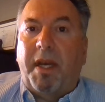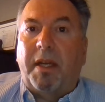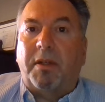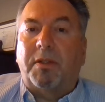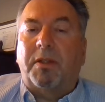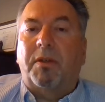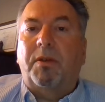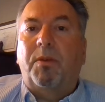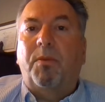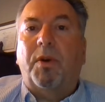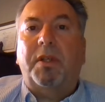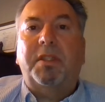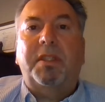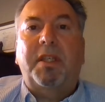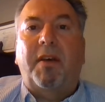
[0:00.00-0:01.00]
manager, who
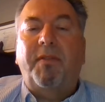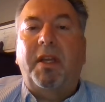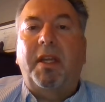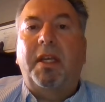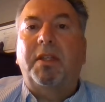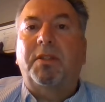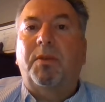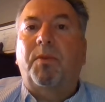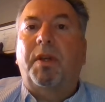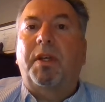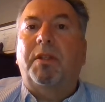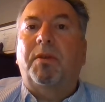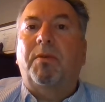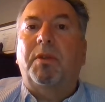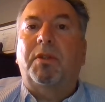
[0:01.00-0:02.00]
works 7 days a
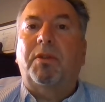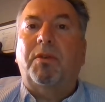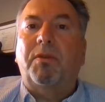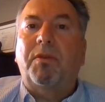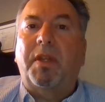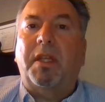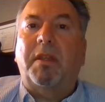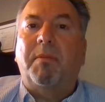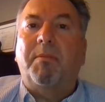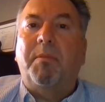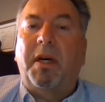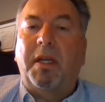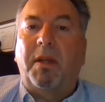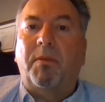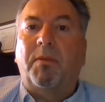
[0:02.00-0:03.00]
week to ensure that the
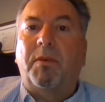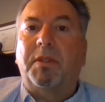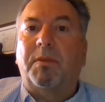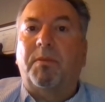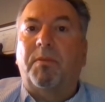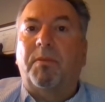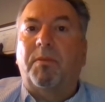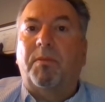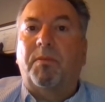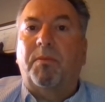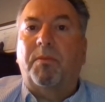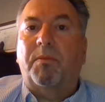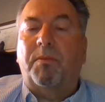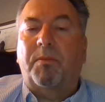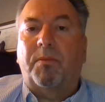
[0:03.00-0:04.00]
money was
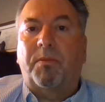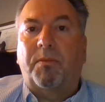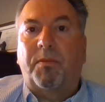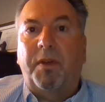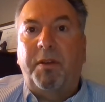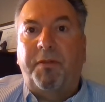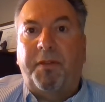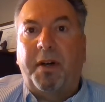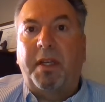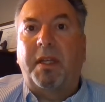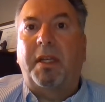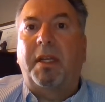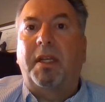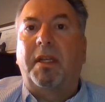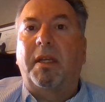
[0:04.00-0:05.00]

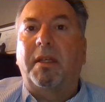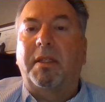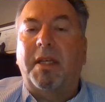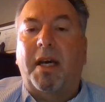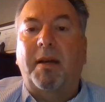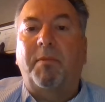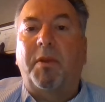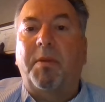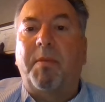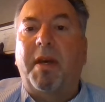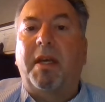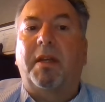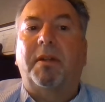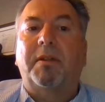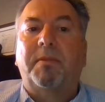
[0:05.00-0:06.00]
refunded in a timely
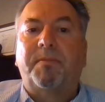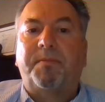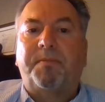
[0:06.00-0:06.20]
manner.